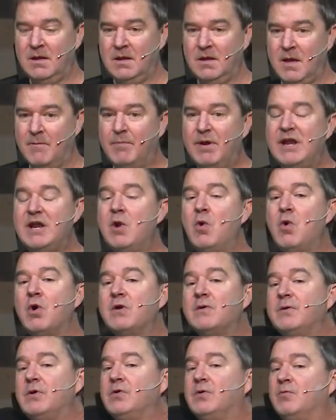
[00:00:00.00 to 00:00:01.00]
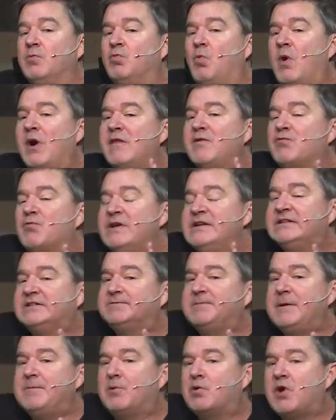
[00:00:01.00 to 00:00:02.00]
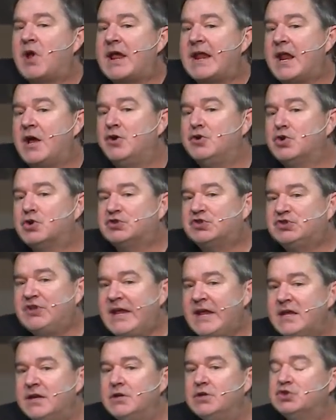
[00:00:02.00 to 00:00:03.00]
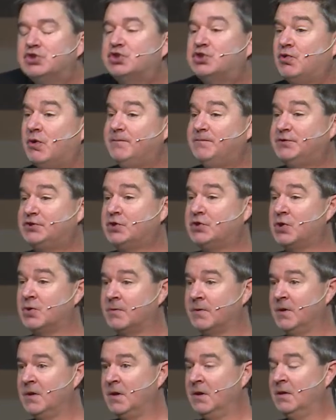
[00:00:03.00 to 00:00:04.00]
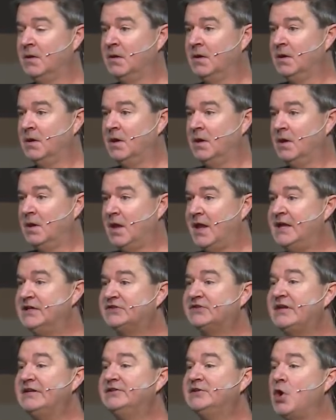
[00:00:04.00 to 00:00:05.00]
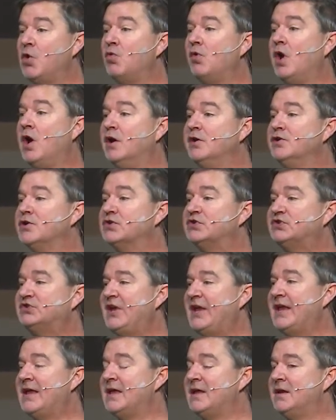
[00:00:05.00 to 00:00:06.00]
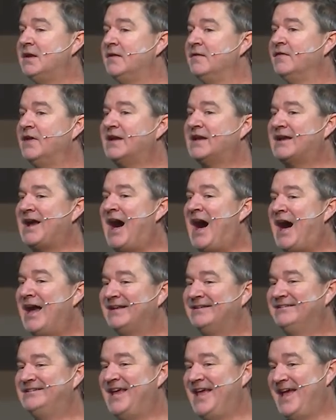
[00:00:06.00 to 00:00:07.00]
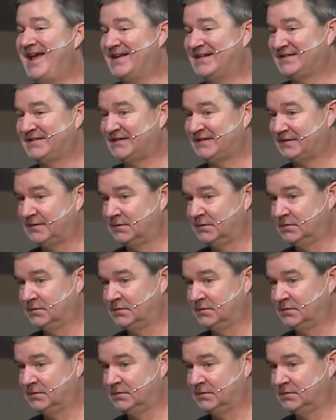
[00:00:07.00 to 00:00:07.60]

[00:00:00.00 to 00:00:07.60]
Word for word: But in order, one of the reasons people can't understand Scripture is they don't understand the context.